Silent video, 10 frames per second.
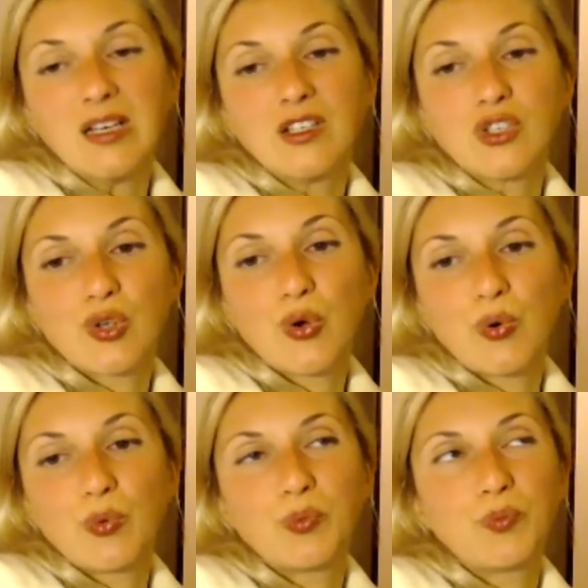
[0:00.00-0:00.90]

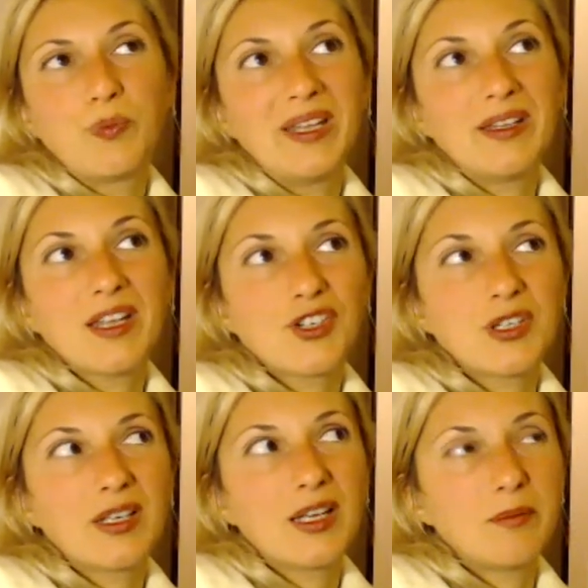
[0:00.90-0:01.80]
So
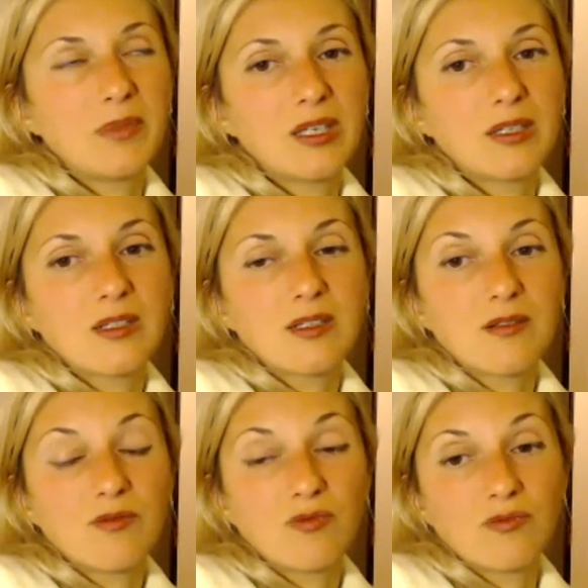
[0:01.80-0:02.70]
meditation can mean
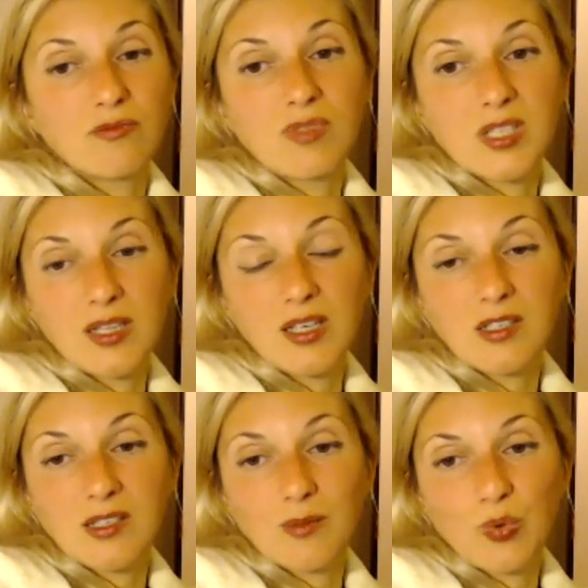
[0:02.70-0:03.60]
sitting
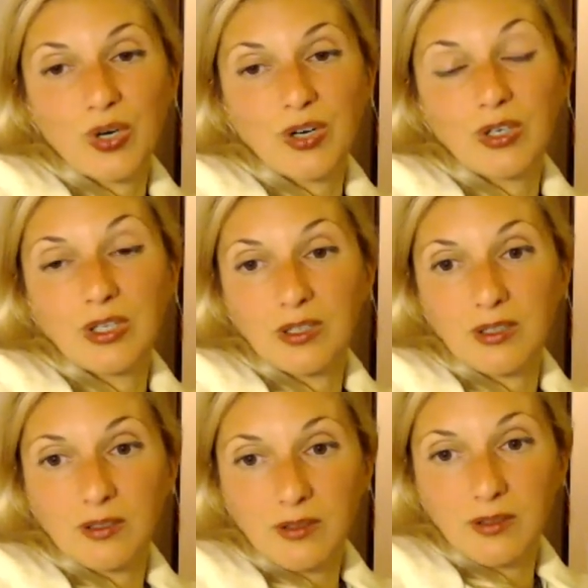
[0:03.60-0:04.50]
somewhere in
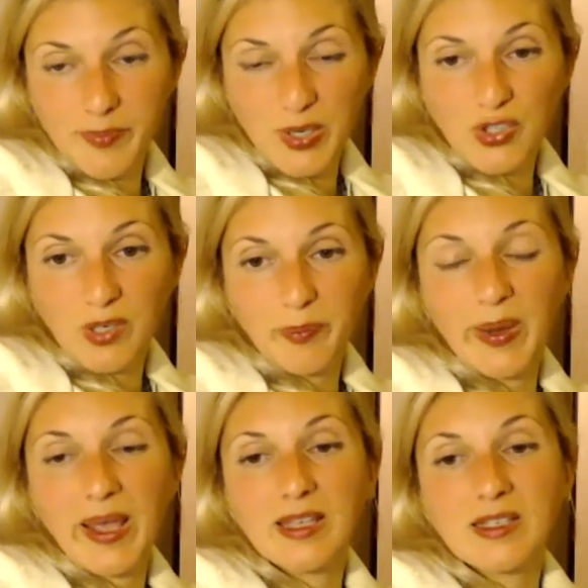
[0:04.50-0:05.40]
a special
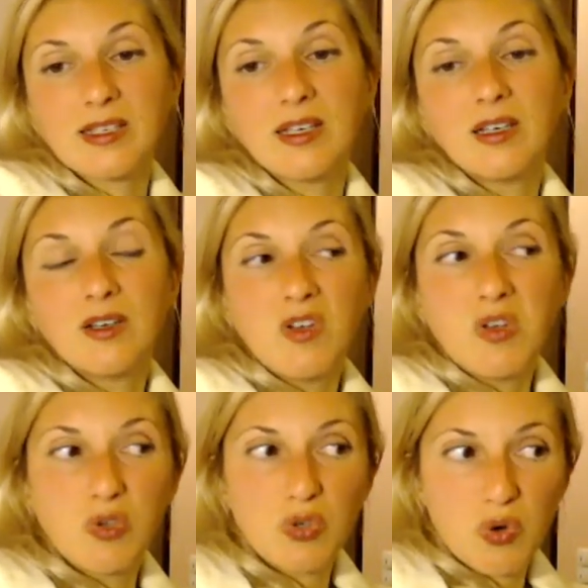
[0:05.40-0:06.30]
place,
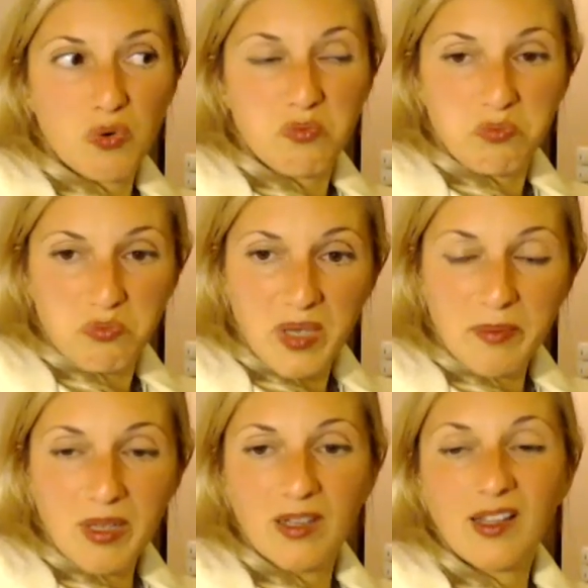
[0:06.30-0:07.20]
you know,
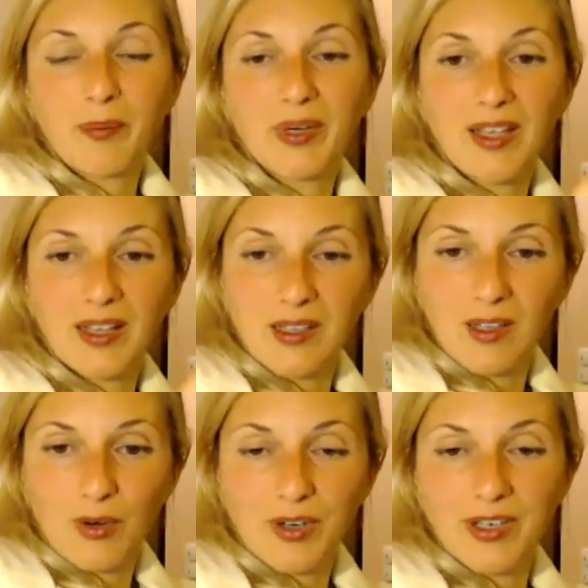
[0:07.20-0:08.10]
maybe lit up a
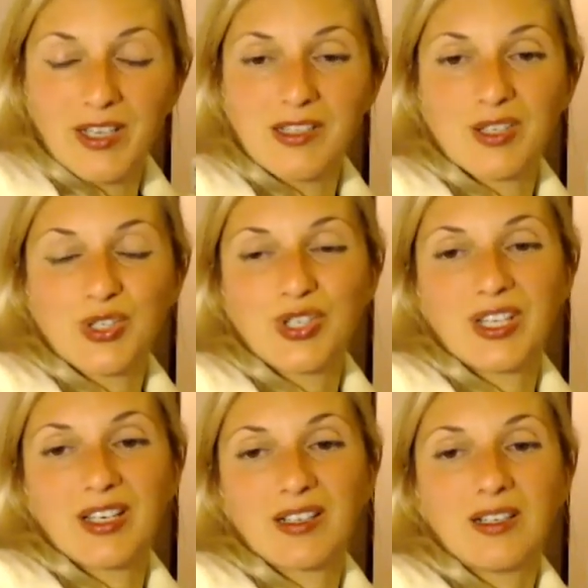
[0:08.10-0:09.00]
candle or an incense
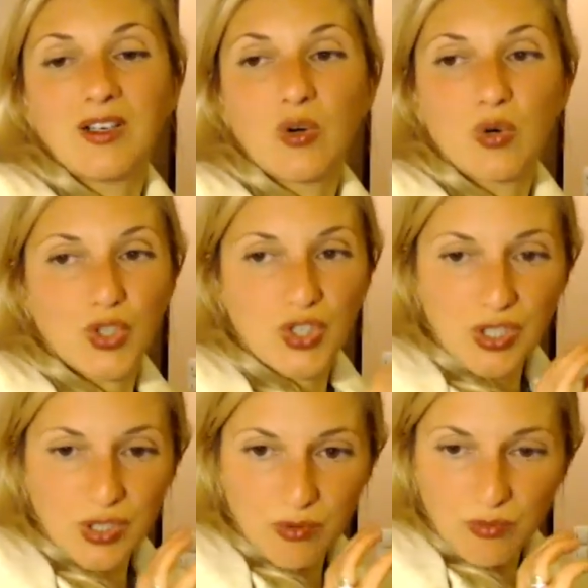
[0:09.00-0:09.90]
stick, or just